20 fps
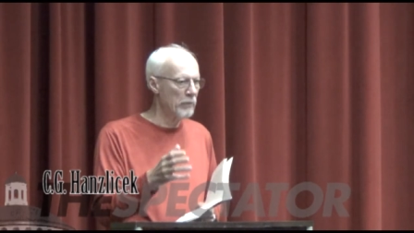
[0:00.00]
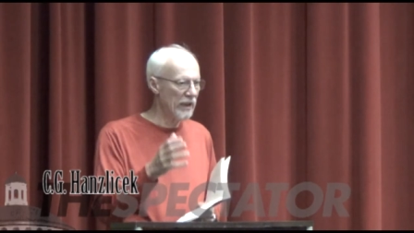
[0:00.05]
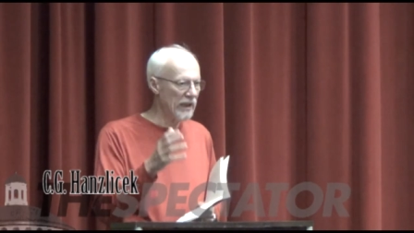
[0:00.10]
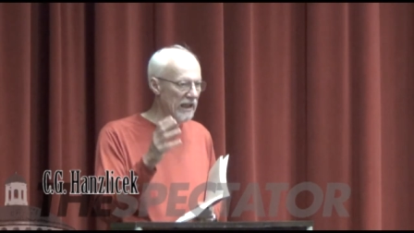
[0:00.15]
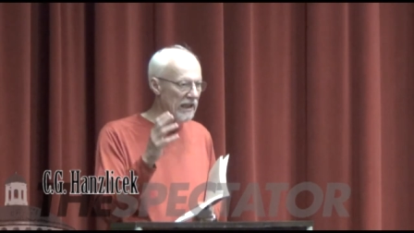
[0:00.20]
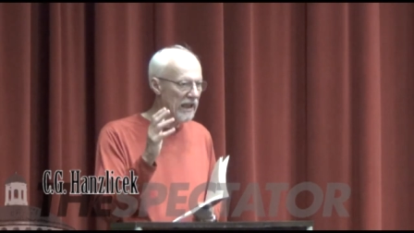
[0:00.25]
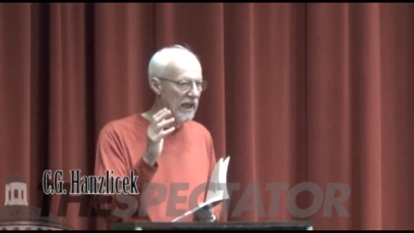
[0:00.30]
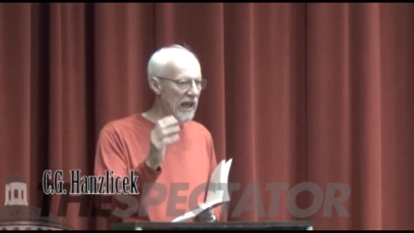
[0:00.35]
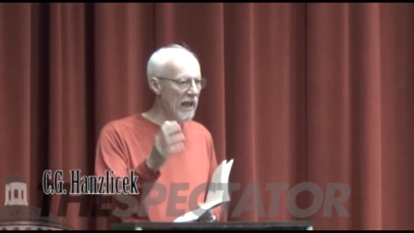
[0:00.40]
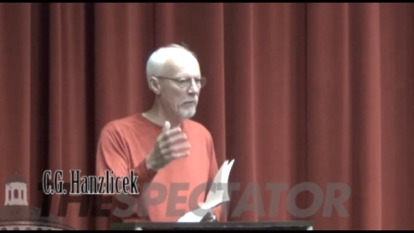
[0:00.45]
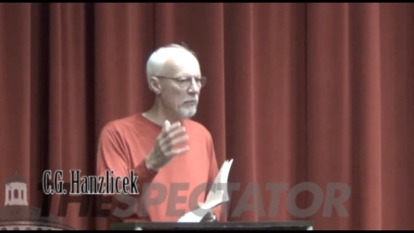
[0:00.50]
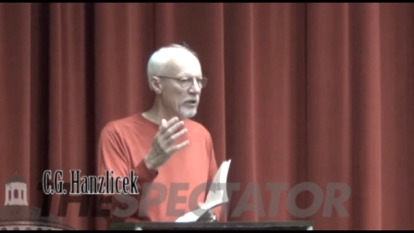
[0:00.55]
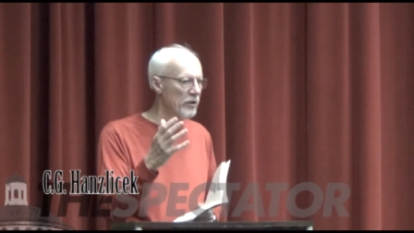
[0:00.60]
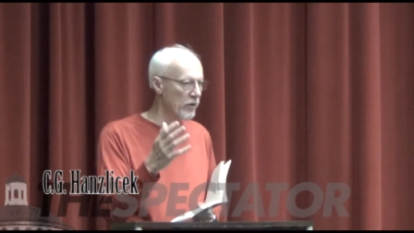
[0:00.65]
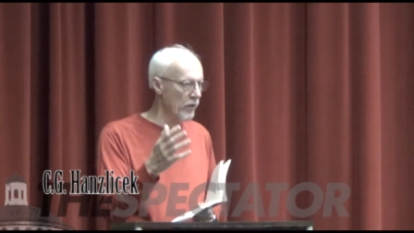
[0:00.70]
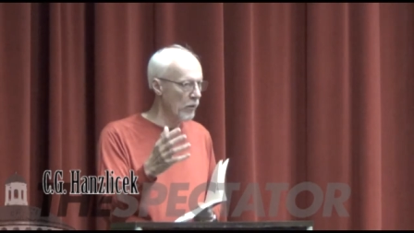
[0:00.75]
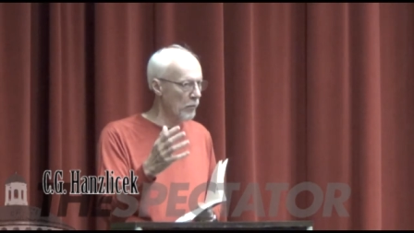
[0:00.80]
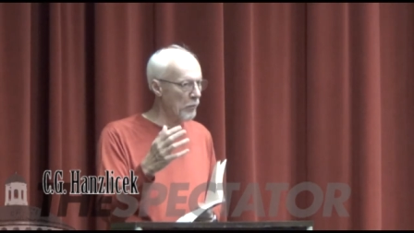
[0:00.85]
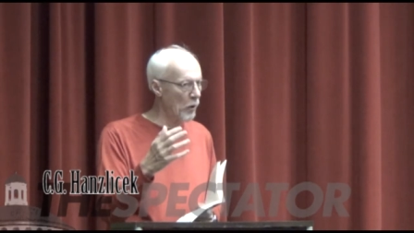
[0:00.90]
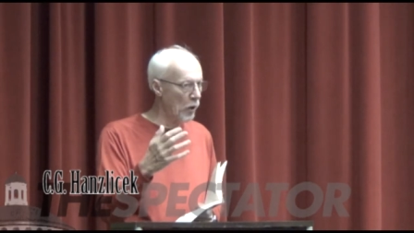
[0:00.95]
but he came
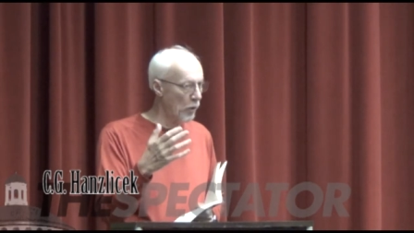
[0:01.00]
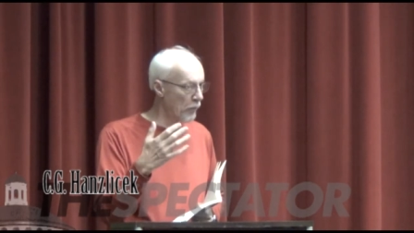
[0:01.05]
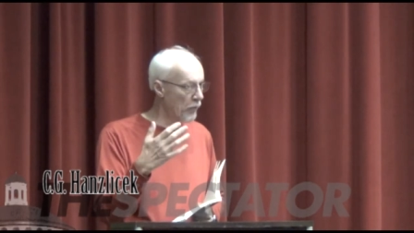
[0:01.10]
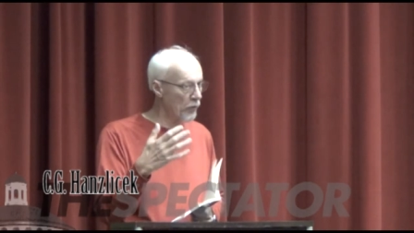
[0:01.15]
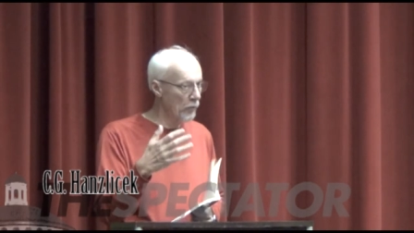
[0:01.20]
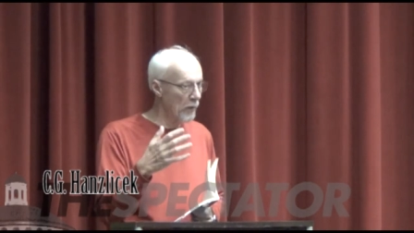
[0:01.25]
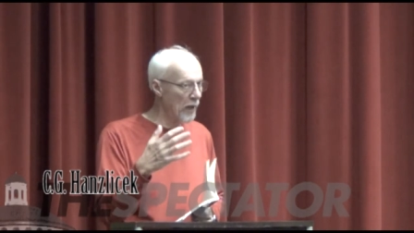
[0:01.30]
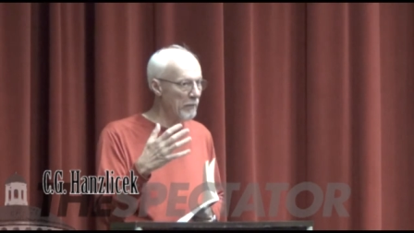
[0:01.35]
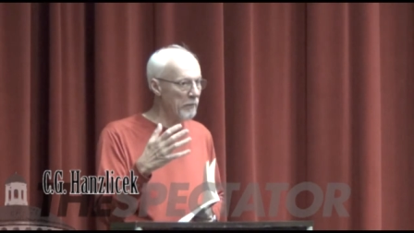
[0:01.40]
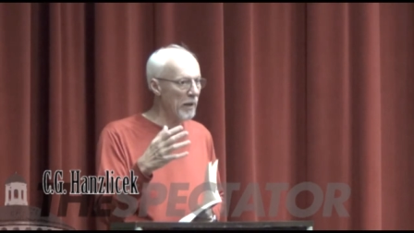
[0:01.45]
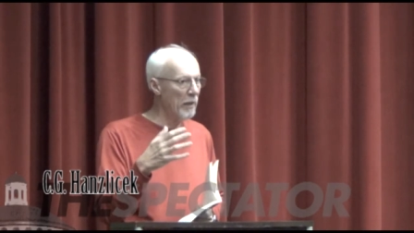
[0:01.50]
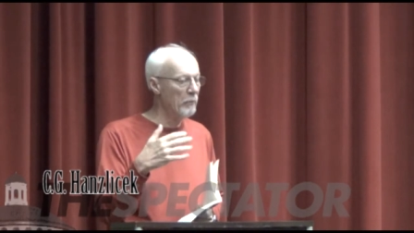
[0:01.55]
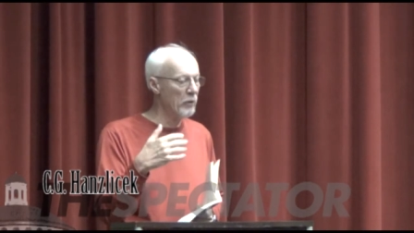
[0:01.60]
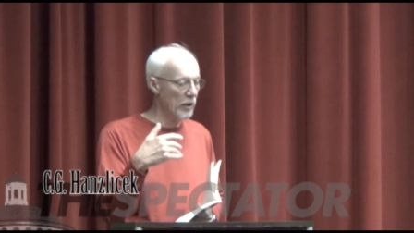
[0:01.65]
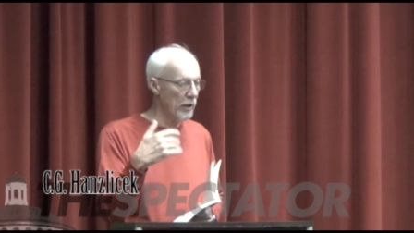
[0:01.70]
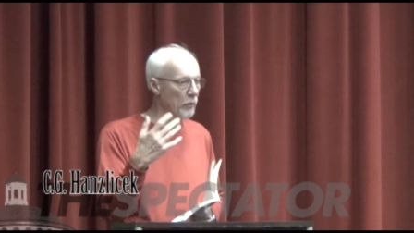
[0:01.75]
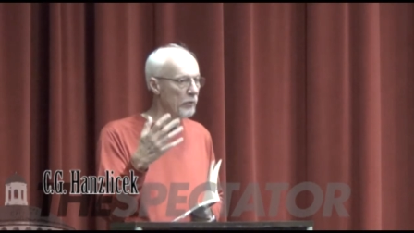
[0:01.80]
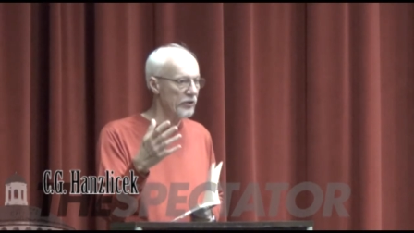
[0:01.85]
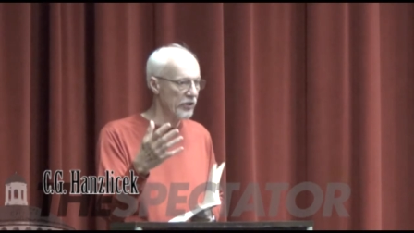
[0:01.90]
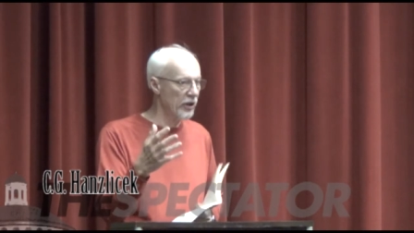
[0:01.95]
into the poem through my
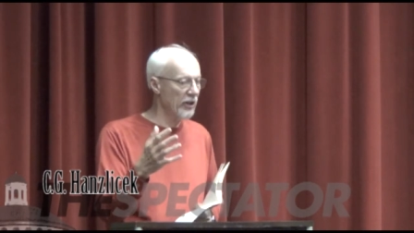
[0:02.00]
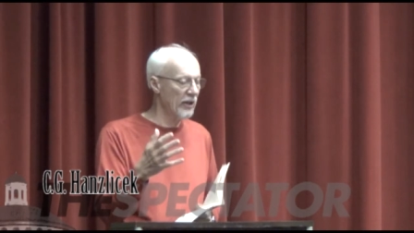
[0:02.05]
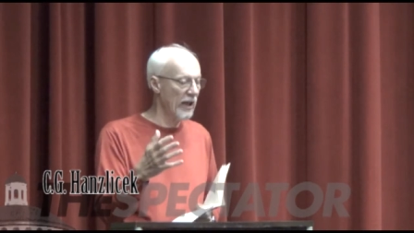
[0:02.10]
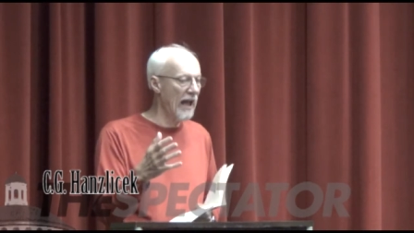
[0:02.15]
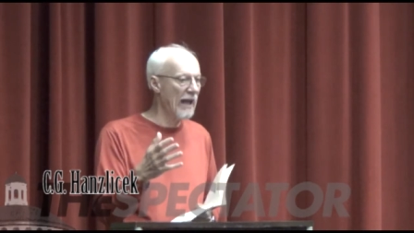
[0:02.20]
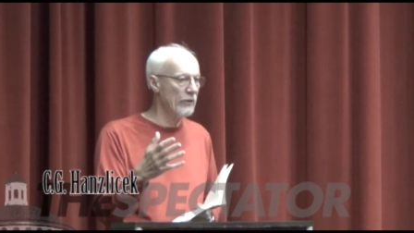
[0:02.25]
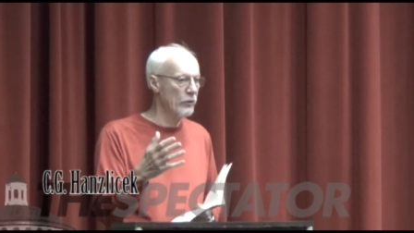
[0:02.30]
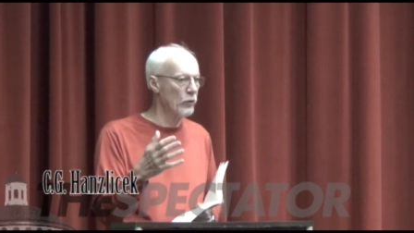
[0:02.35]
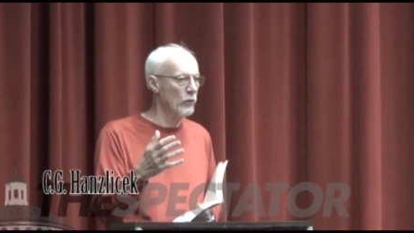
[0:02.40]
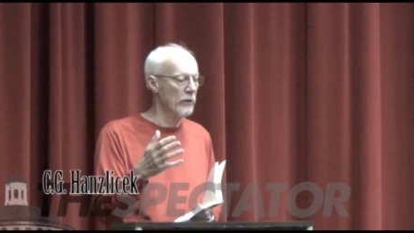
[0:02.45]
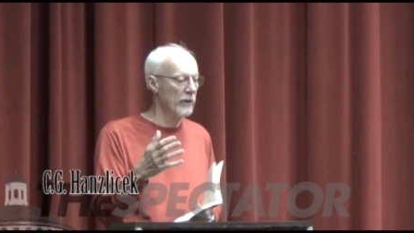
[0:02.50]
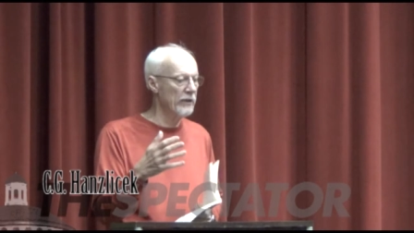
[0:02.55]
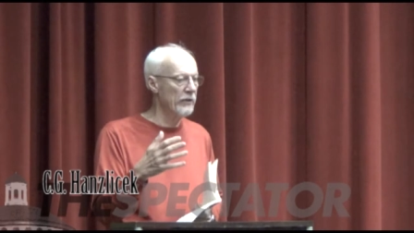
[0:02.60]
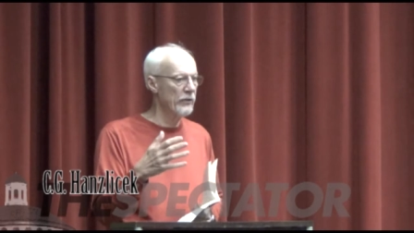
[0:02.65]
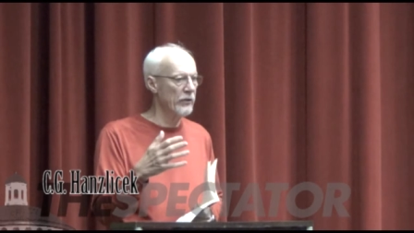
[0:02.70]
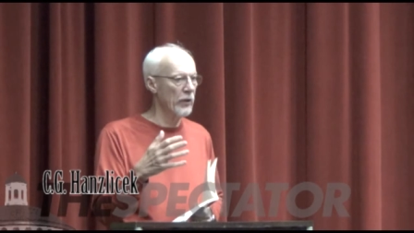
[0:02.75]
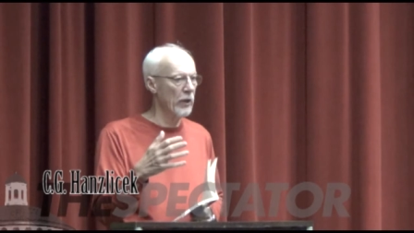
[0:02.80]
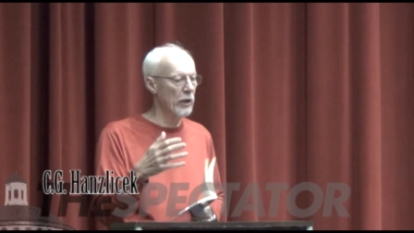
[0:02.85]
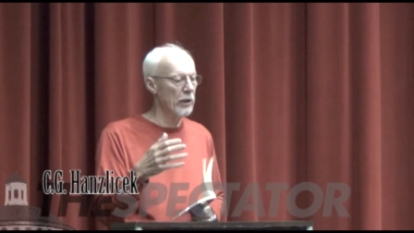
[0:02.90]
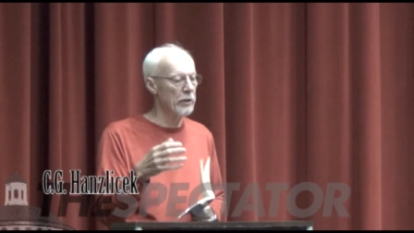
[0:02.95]
memory. It was an actual
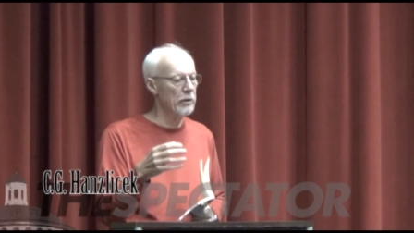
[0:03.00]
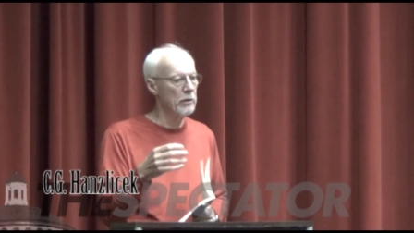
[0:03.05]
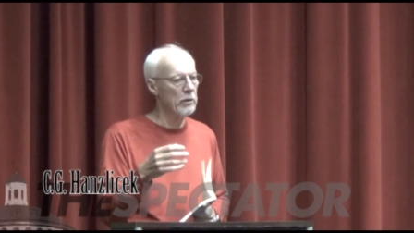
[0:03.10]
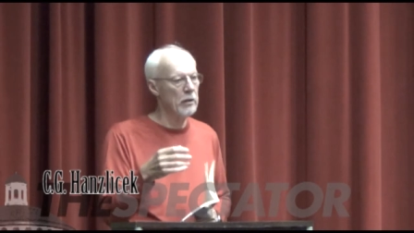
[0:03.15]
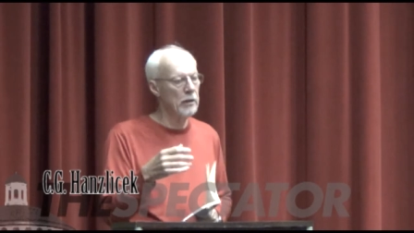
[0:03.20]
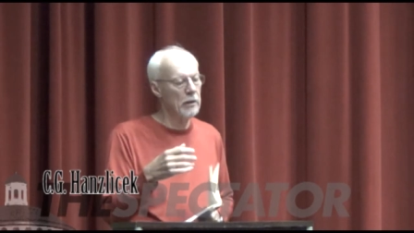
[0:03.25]
incident,